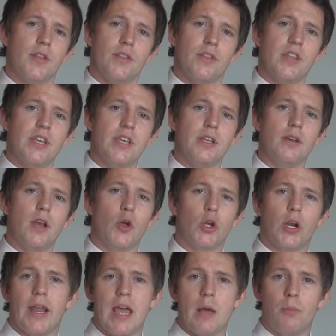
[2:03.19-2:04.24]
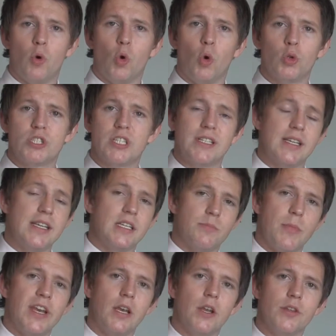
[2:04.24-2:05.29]
the local airport is East
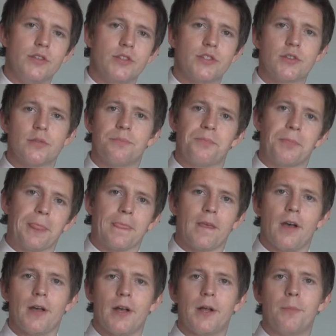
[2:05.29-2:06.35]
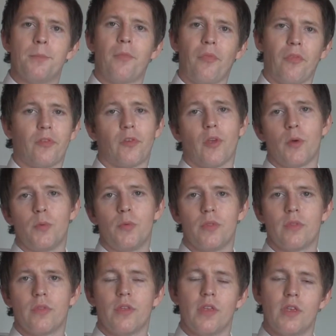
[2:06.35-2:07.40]
Midlands, so
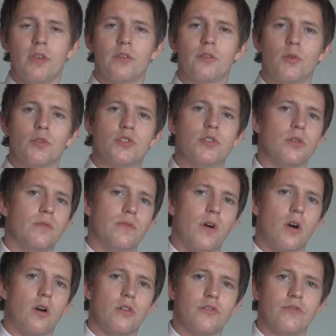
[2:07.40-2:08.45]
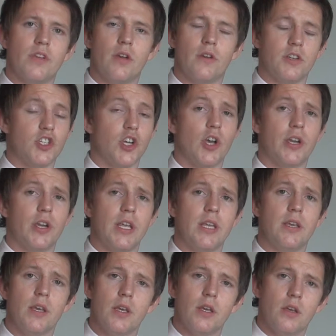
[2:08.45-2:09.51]
it's not too far of a
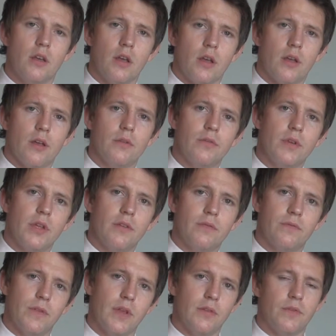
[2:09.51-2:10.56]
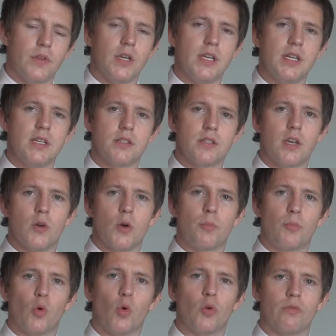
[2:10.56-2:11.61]
journey if you're needing to go
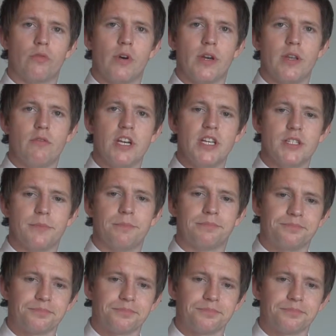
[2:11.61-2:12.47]
abroad for any reason.